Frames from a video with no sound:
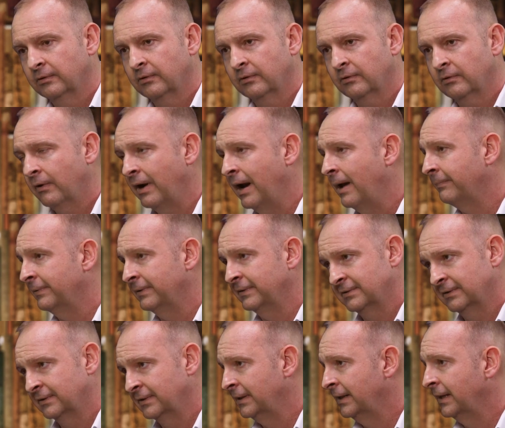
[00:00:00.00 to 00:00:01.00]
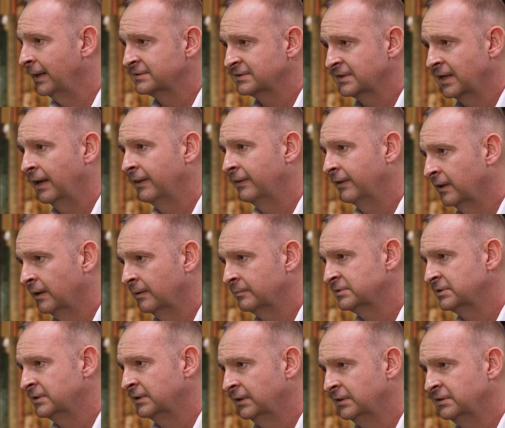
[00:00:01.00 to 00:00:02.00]
crappy to the next guy that
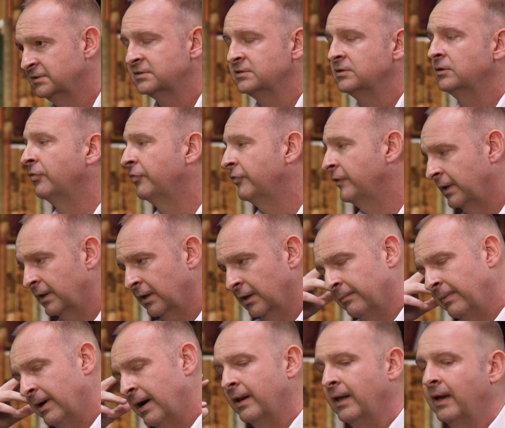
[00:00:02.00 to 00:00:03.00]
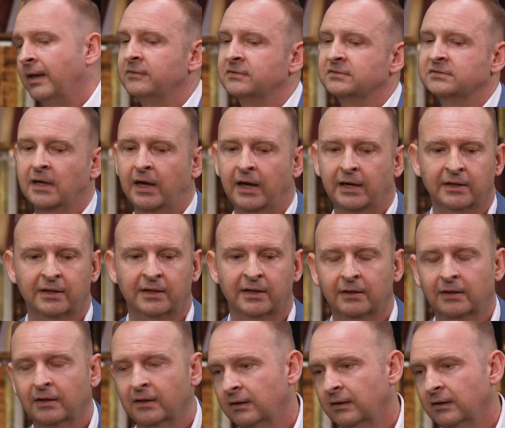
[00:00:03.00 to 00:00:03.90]
comes in. He's still thinking about, hey, this guy didn't